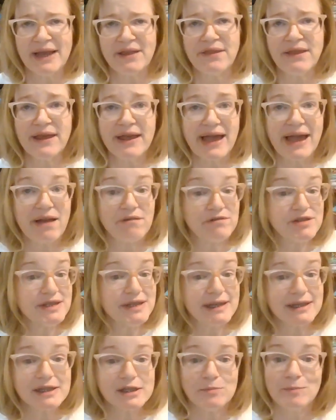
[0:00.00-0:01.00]
I think I have
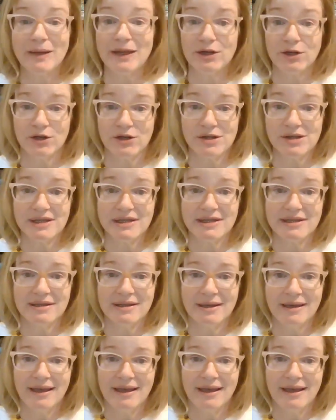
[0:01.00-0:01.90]
6 meters.